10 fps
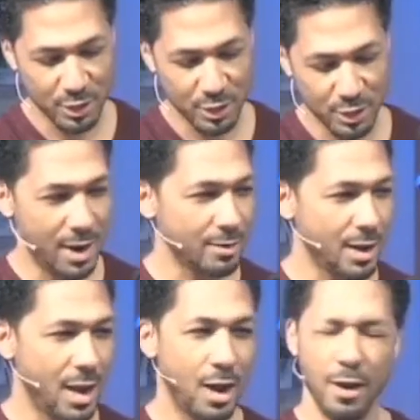about
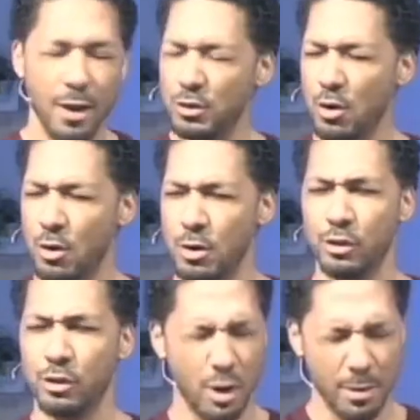how if you go into
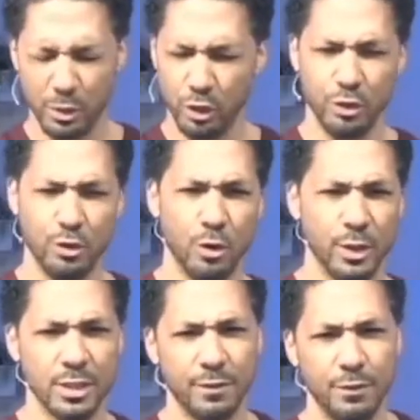the, and I'm sure you know
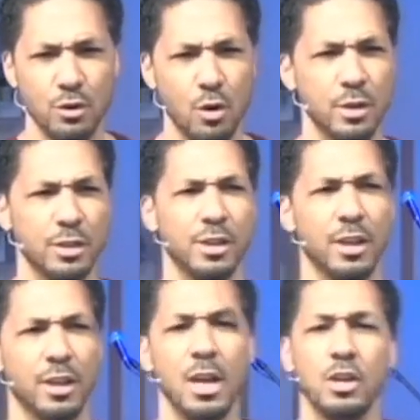this, if you go into
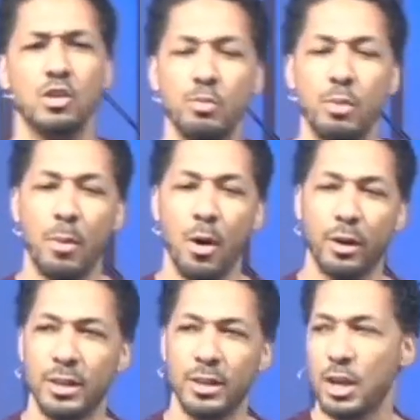the
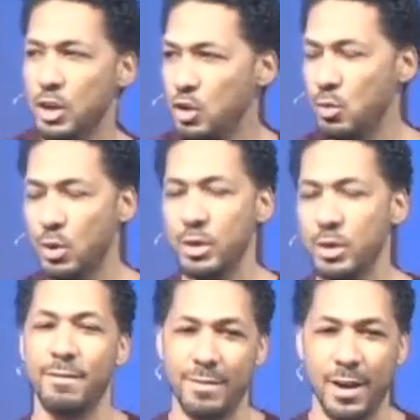supermarkets, you will
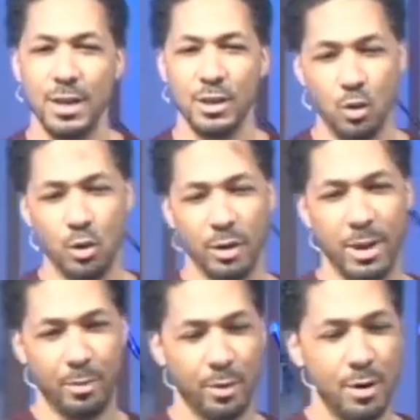not find toilet
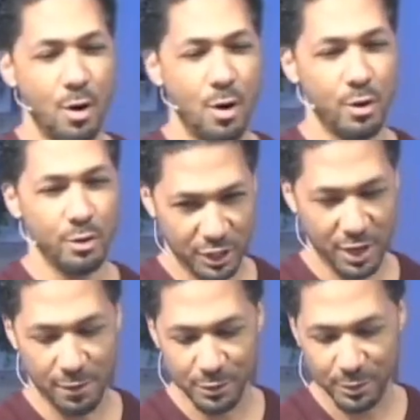paper on the
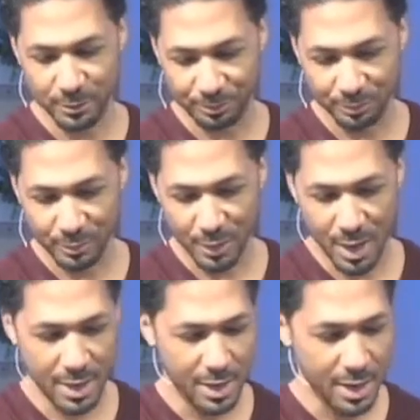shelves. And